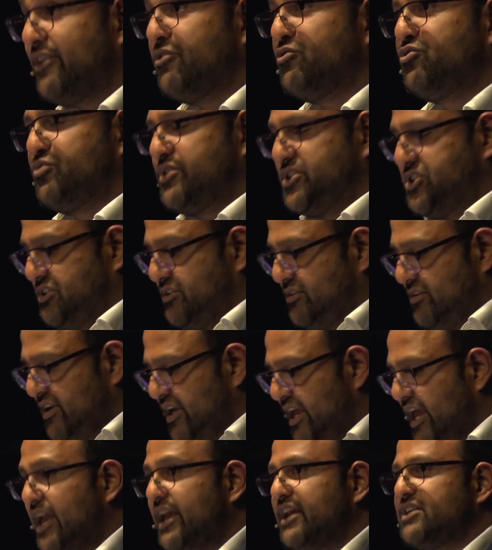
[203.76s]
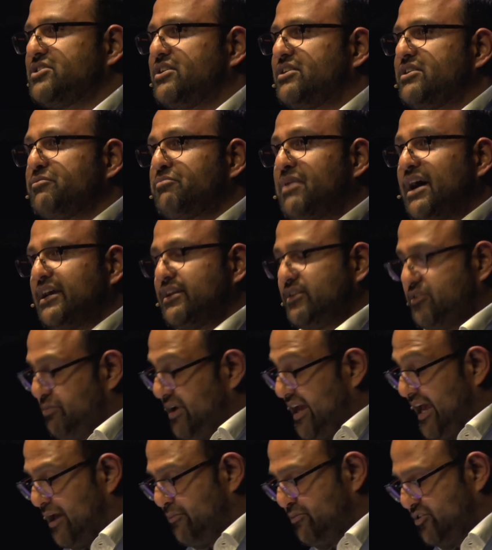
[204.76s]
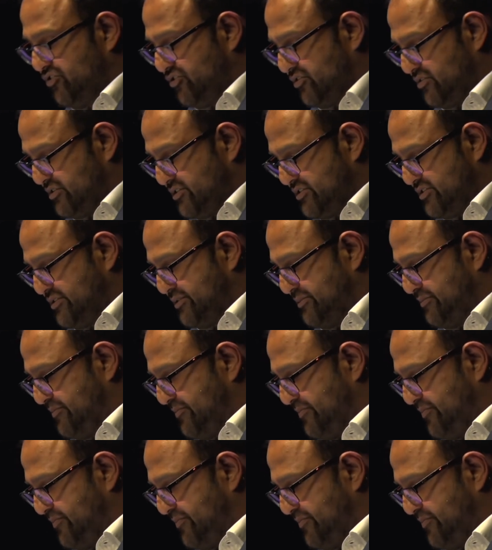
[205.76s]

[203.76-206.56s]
and nutrition is undermined by amateurs.